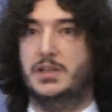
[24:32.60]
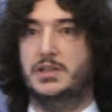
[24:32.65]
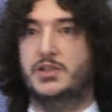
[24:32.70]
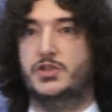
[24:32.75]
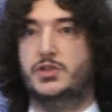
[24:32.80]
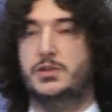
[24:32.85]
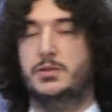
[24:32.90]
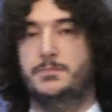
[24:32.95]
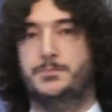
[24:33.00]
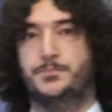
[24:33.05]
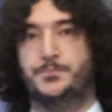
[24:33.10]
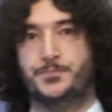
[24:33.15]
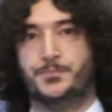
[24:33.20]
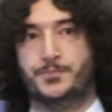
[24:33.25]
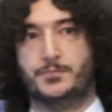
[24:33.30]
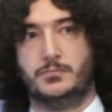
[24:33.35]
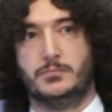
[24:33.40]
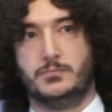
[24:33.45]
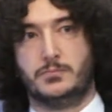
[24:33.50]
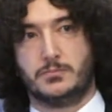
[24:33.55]
Here for a
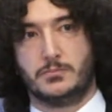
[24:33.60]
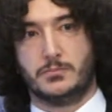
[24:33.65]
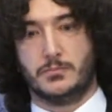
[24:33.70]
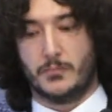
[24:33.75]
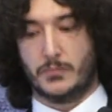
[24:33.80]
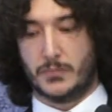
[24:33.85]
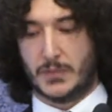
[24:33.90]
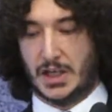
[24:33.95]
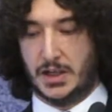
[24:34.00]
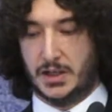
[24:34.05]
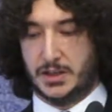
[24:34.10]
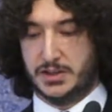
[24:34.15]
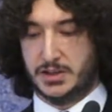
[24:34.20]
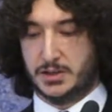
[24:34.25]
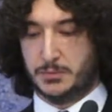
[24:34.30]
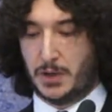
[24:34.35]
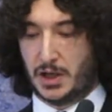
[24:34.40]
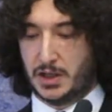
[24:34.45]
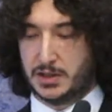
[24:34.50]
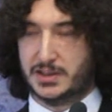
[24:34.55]
moment, I would like to go
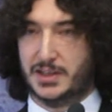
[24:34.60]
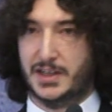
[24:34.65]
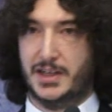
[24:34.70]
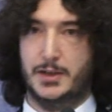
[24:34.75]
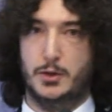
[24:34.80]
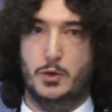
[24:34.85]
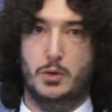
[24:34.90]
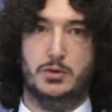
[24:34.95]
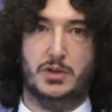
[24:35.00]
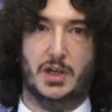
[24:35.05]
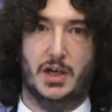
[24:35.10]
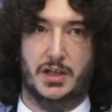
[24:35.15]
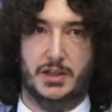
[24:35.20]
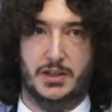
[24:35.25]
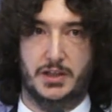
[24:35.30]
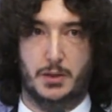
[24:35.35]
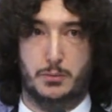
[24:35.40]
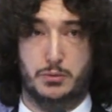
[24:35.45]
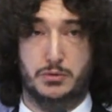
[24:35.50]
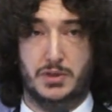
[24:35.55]
back 2 months ago
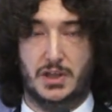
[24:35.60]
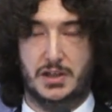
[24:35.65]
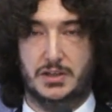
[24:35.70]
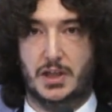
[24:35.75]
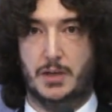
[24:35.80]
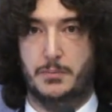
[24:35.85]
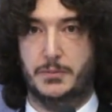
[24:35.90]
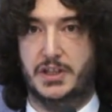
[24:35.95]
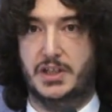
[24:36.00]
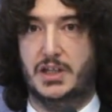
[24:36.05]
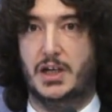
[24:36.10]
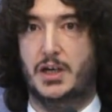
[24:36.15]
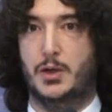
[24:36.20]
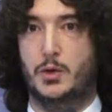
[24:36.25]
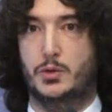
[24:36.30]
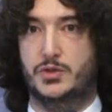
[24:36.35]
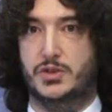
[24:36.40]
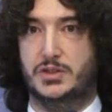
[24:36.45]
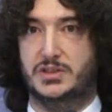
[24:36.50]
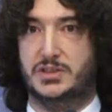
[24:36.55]
to September
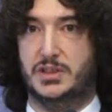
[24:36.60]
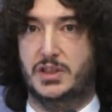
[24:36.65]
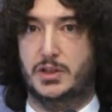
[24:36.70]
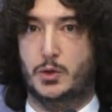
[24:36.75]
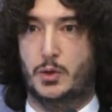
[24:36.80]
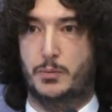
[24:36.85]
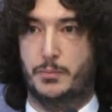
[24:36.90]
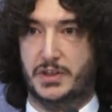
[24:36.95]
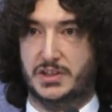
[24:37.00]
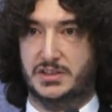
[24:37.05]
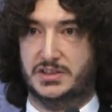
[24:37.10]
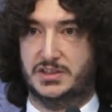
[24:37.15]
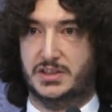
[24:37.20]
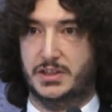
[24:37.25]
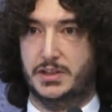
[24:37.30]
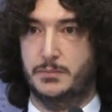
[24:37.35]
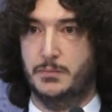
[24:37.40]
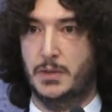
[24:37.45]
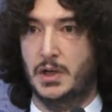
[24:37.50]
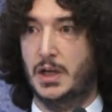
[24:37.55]
26. The
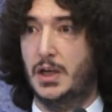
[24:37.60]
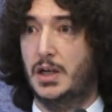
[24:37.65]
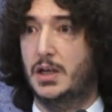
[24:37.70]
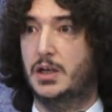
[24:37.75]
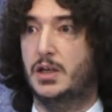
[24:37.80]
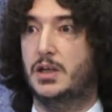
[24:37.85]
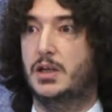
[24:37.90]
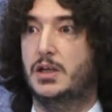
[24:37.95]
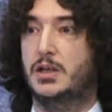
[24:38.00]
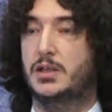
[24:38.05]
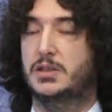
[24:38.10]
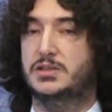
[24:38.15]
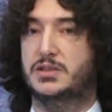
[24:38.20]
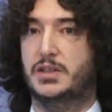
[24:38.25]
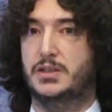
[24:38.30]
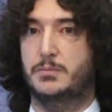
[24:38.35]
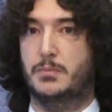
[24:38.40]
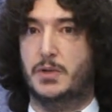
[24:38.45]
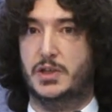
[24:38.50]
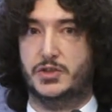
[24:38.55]
distinguished president,
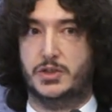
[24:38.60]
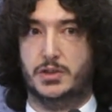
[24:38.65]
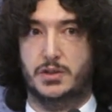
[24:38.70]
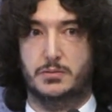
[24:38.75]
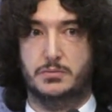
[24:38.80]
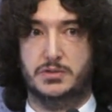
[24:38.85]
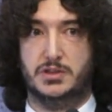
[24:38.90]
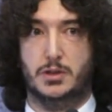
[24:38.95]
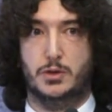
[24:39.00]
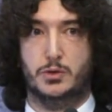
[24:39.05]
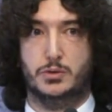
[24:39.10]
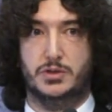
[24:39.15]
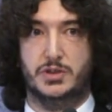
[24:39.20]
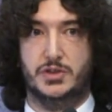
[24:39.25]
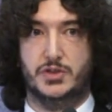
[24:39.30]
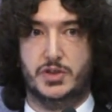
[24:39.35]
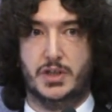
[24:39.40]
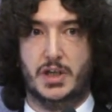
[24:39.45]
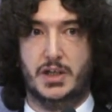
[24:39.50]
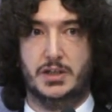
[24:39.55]
Haluk Dinçer,
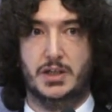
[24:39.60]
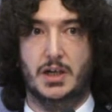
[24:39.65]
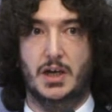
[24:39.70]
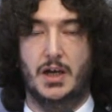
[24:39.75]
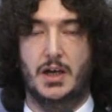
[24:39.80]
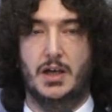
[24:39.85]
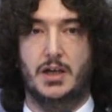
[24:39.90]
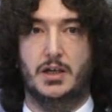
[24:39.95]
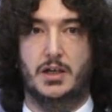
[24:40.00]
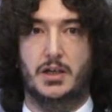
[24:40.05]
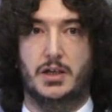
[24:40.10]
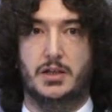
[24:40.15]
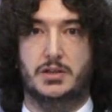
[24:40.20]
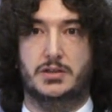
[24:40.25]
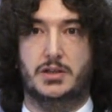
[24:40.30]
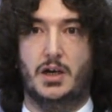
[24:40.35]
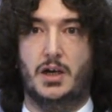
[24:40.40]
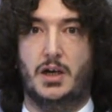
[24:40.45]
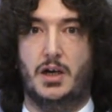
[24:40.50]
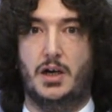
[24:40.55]
had received this
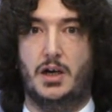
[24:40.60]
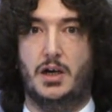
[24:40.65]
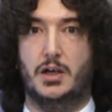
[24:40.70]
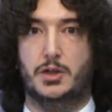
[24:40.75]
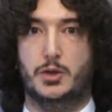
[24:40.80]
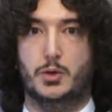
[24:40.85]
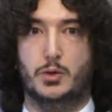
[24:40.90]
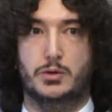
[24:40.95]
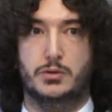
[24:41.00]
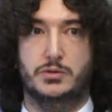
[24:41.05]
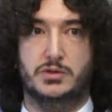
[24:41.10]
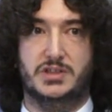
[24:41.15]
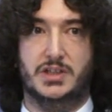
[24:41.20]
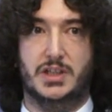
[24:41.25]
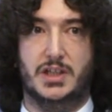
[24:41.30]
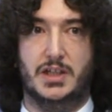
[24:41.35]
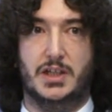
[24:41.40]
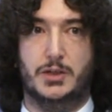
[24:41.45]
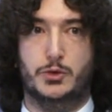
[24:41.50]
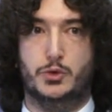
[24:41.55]
question in Taha
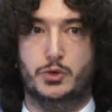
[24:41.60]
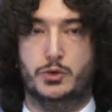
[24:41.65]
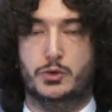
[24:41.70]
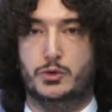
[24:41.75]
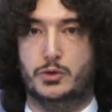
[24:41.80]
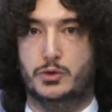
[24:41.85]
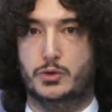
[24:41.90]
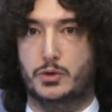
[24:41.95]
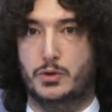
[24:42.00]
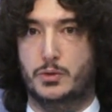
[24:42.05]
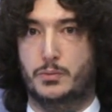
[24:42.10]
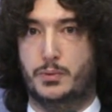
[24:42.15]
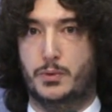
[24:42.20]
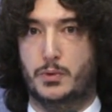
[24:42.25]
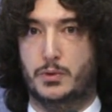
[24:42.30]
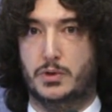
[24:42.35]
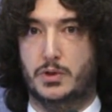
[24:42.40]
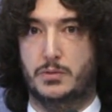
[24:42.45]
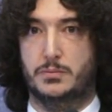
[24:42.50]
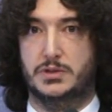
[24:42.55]
Akyol's show
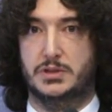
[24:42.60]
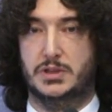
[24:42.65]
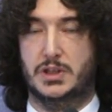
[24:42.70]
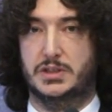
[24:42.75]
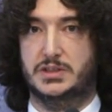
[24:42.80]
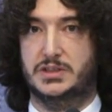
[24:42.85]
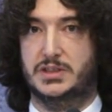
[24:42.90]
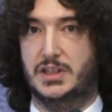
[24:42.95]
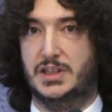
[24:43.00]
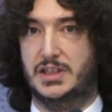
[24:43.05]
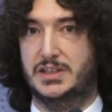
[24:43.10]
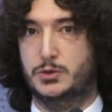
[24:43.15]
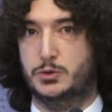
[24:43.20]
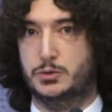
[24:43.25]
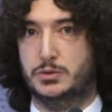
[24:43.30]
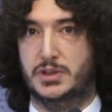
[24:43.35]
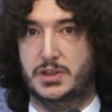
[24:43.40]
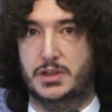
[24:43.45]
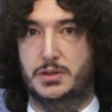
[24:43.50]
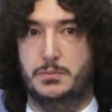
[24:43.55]
Erizi Doyurusu,
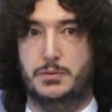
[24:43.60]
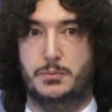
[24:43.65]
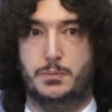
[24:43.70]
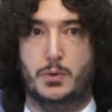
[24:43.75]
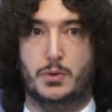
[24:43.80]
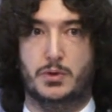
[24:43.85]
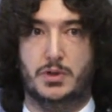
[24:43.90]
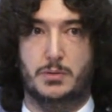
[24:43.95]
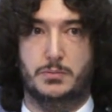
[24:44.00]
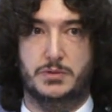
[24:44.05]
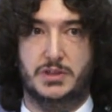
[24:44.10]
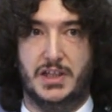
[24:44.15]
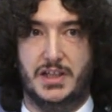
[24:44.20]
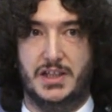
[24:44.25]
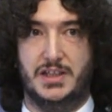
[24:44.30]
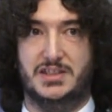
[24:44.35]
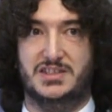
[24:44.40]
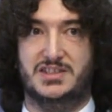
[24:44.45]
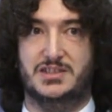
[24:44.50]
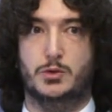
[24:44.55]
aired in
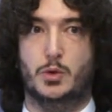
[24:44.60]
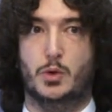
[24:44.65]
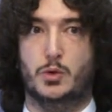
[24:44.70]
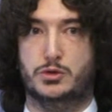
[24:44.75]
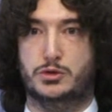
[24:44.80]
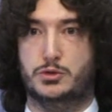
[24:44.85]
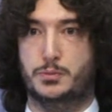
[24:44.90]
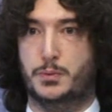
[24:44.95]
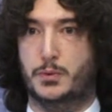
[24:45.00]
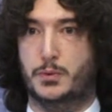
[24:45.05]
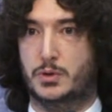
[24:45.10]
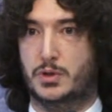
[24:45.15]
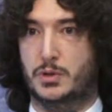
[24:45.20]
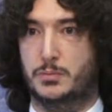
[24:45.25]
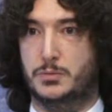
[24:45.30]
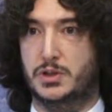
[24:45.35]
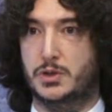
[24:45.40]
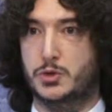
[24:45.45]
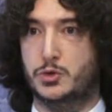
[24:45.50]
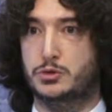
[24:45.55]
CNN Turk.
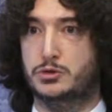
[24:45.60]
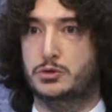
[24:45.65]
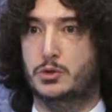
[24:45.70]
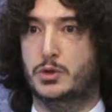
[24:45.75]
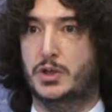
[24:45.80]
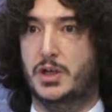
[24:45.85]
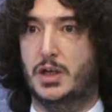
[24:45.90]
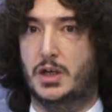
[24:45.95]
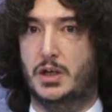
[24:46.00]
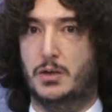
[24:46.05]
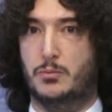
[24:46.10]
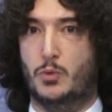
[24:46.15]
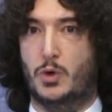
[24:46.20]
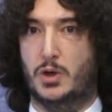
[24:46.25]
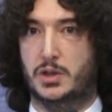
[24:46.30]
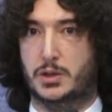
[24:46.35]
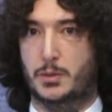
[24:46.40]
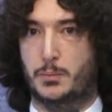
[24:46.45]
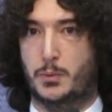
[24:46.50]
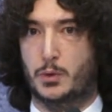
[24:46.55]
The question was,
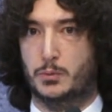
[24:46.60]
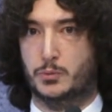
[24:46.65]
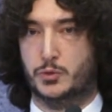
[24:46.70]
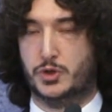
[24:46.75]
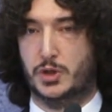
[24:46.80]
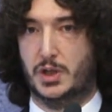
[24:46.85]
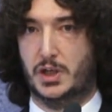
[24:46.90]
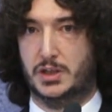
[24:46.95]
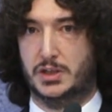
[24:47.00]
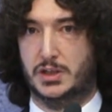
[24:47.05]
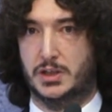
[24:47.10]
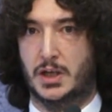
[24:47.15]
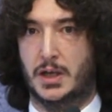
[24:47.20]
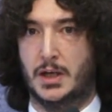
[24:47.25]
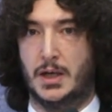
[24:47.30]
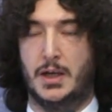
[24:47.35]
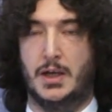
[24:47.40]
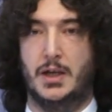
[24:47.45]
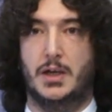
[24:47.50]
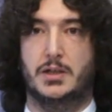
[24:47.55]
as
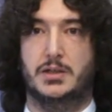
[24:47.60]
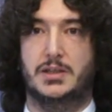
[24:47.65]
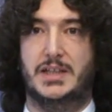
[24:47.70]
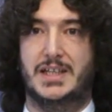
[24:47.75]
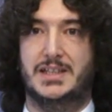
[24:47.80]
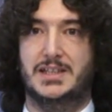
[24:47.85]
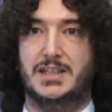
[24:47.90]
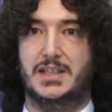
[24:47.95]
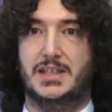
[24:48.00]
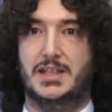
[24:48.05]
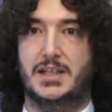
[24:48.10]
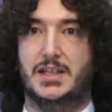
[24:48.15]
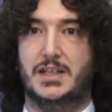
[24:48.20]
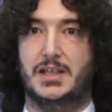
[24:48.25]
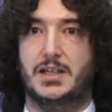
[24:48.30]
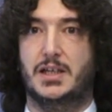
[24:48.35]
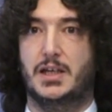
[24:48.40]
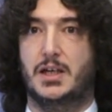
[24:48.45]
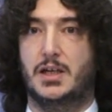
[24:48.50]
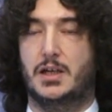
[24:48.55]
TUSIAD, you are not the
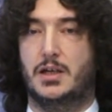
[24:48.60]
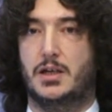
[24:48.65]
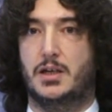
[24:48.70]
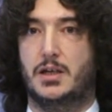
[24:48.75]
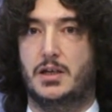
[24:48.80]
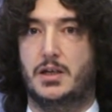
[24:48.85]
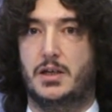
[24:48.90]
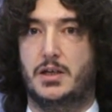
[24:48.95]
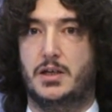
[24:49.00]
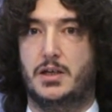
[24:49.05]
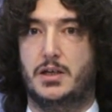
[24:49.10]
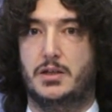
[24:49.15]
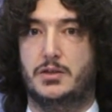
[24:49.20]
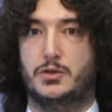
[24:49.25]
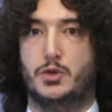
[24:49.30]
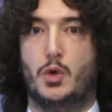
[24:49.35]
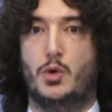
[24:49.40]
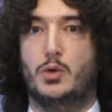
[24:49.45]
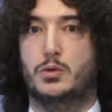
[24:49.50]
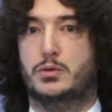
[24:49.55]
public prosecutor.
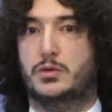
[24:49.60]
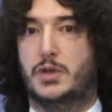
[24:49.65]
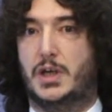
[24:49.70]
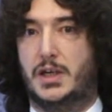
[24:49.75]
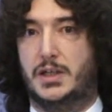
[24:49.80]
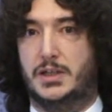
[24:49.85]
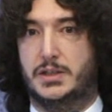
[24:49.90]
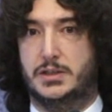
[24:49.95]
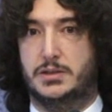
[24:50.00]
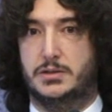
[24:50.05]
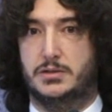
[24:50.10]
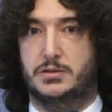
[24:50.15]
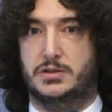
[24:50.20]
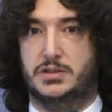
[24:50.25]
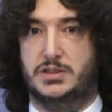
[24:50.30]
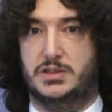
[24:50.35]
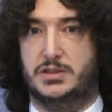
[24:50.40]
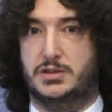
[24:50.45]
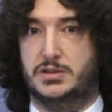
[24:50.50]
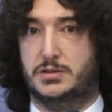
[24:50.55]
why are you
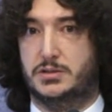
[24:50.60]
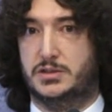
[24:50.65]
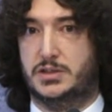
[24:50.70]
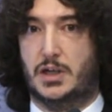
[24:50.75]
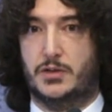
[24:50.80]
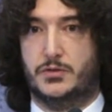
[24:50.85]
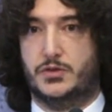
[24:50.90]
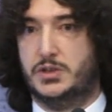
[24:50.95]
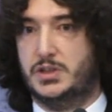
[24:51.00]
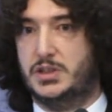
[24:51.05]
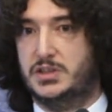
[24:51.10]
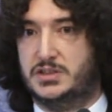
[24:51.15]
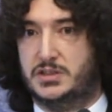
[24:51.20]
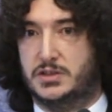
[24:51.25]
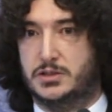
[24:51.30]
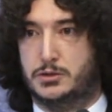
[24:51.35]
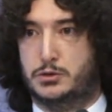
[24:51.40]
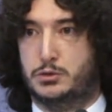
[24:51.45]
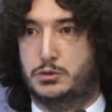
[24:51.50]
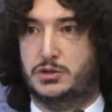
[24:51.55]
interested in this
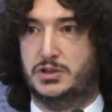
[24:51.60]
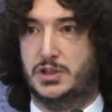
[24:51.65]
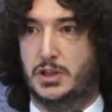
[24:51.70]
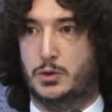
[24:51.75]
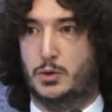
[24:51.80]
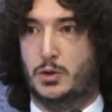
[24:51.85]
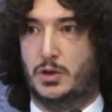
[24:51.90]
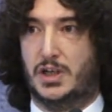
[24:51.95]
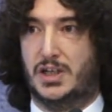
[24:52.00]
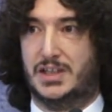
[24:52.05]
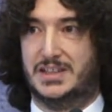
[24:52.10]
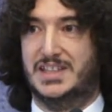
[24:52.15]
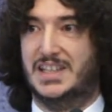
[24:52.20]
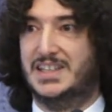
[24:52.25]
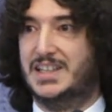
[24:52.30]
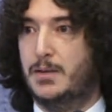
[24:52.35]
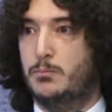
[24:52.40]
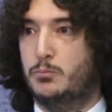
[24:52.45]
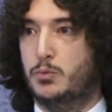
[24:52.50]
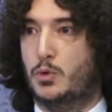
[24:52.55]
issue? TUSIAD olarak
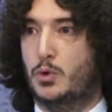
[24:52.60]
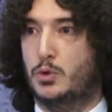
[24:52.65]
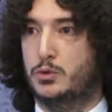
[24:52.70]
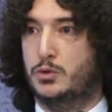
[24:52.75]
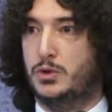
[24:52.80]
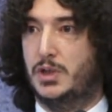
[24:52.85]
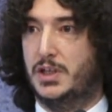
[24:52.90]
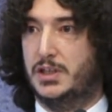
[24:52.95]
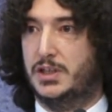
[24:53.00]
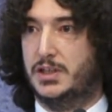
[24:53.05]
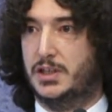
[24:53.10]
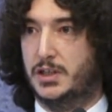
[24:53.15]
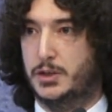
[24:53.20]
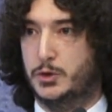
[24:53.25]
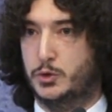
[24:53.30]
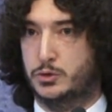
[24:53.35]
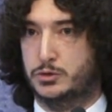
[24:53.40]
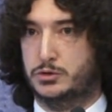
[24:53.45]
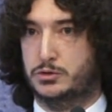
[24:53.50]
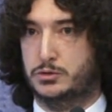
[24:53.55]
neden bu konuyla
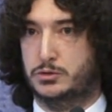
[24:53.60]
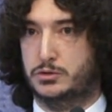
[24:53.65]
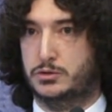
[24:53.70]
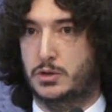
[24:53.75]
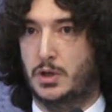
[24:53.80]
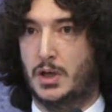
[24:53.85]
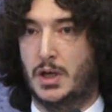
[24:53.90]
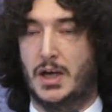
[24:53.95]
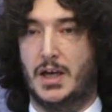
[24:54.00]
ilgileniyorsunuz?